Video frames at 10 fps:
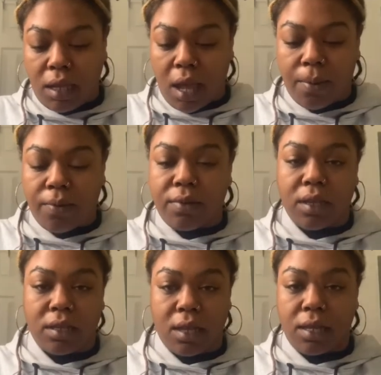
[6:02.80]
of
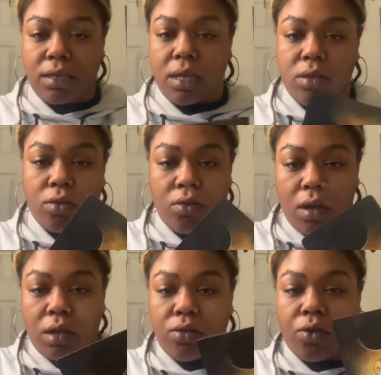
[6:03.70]
success that you're
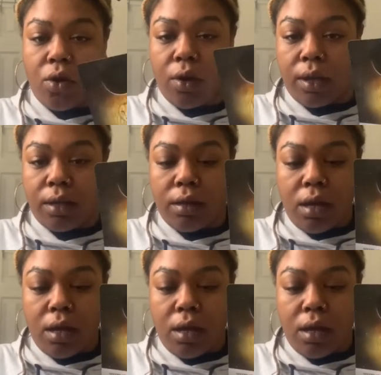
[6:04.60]
trying to draw in.